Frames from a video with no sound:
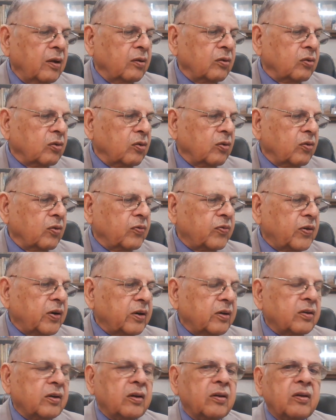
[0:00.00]
So
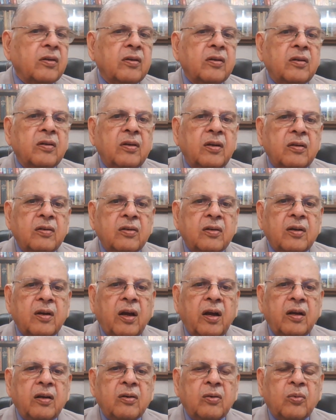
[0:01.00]
friends, this
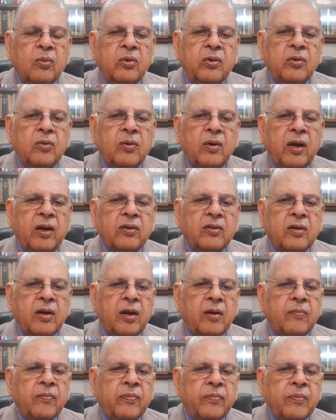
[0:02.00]
I told you last
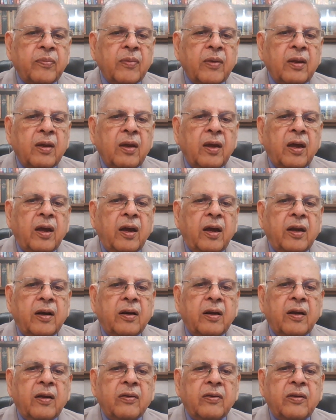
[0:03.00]
time, and
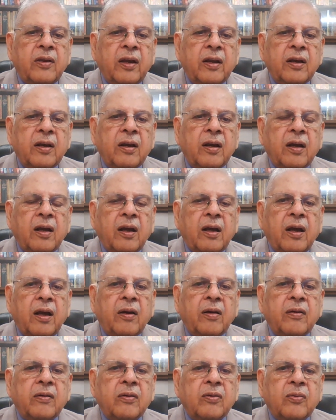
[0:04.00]
then
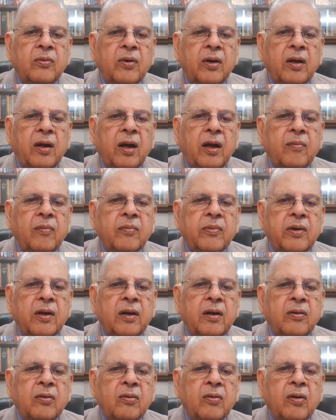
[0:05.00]
today I am
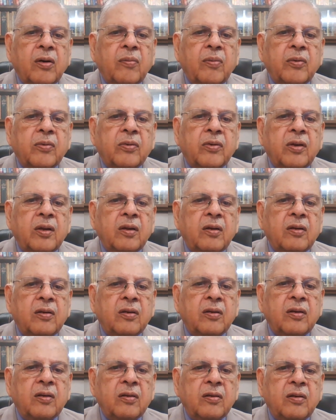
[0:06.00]
telling you about
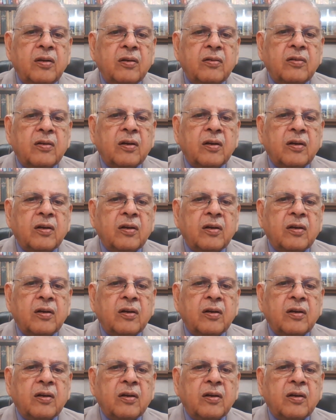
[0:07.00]
this